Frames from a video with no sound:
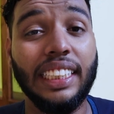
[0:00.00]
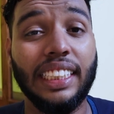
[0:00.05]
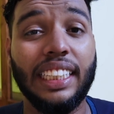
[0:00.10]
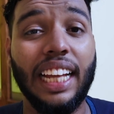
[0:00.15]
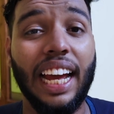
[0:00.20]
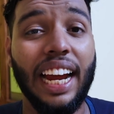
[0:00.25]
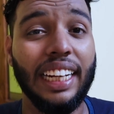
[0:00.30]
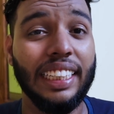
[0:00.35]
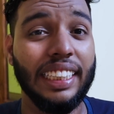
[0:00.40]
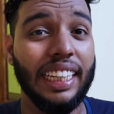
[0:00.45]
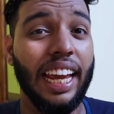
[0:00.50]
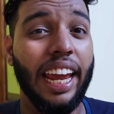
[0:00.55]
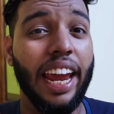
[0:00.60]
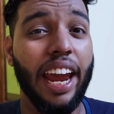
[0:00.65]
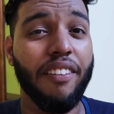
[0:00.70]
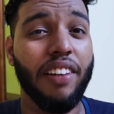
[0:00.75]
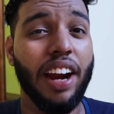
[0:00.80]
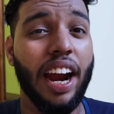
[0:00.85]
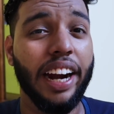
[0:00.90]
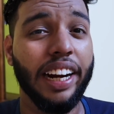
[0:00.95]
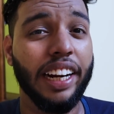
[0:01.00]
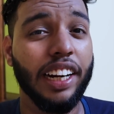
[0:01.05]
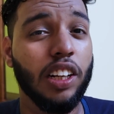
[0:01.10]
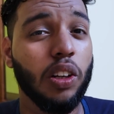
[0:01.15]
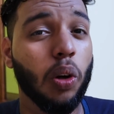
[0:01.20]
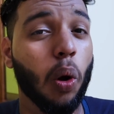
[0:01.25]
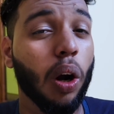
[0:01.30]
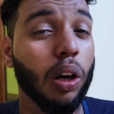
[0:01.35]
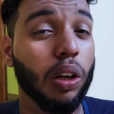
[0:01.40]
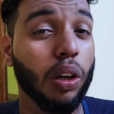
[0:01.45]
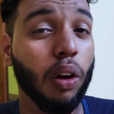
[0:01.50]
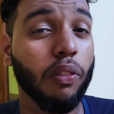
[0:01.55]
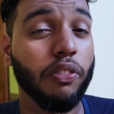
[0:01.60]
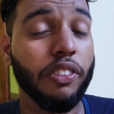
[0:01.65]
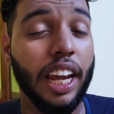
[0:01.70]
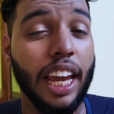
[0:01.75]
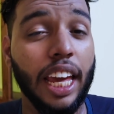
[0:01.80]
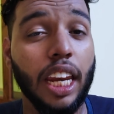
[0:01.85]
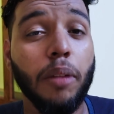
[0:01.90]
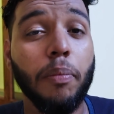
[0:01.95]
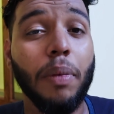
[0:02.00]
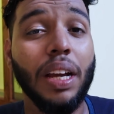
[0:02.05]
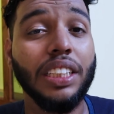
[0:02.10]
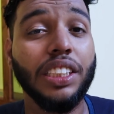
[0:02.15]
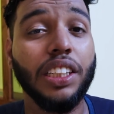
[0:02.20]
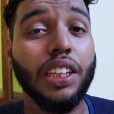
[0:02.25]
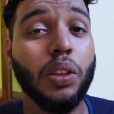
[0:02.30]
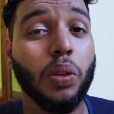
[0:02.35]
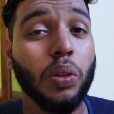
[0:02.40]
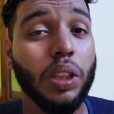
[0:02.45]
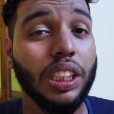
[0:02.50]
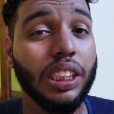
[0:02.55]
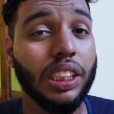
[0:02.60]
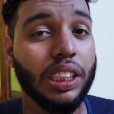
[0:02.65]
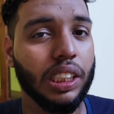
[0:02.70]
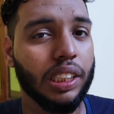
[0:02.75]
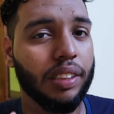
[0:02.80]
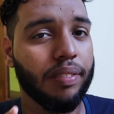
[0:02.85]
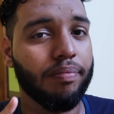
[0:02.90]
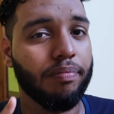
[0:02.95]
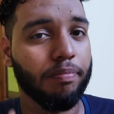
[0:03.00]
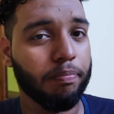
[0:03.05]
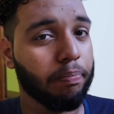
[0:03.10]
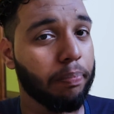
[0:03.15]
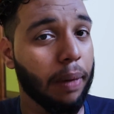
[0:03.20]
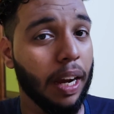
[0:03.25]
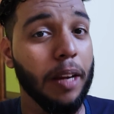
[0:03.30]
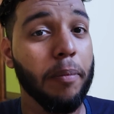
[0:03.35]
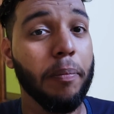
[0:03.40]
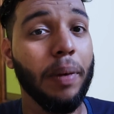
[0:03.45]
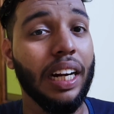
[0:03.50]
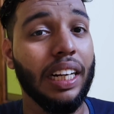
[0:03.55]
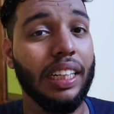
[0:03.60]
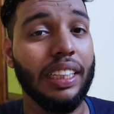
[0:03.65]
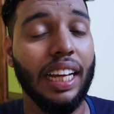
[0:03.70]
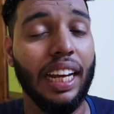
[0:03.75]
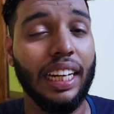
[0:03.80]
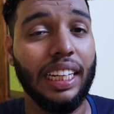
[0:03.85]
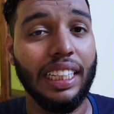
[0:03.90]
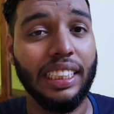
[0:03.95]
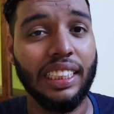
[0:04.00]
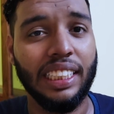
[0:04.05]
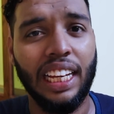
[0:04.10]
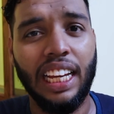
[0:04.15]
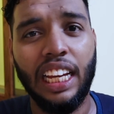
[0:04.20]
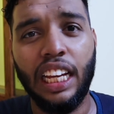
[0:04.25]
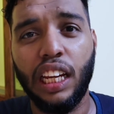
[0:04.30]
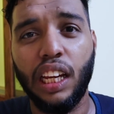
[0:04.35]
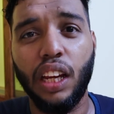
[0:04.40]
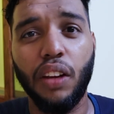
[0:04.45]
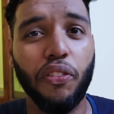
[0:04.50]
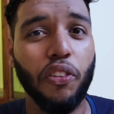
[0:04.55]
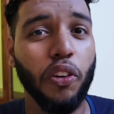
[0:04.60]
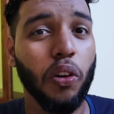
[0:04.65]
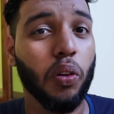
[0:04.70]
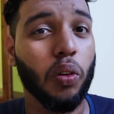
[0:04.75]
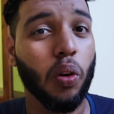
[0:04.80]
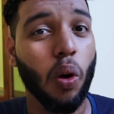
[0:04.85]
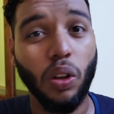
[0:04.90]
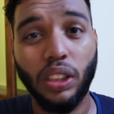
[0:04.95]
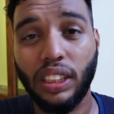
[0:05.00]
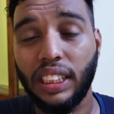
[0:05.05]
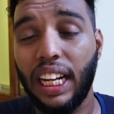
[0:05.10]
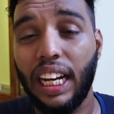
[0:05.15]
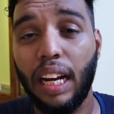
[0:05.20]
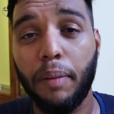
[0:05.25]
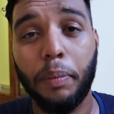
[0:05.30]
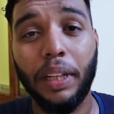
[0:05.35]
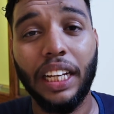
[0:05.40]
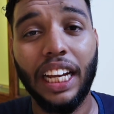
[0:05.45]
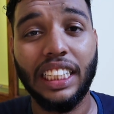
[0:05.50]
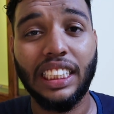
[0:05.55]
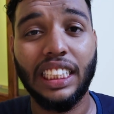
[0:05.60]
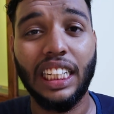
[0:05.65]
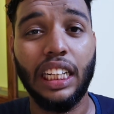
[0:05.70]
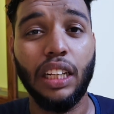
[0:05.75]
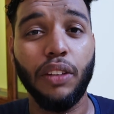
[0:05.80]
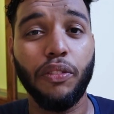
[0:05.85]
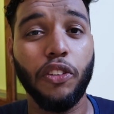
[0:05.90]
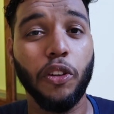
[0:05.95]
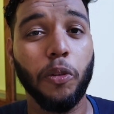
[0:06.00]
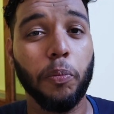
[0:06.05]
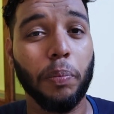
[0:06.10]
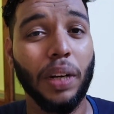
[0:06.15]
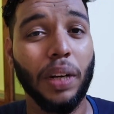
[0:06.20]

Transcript: is that they have added lot of animation to this pie build that is if you close an application if you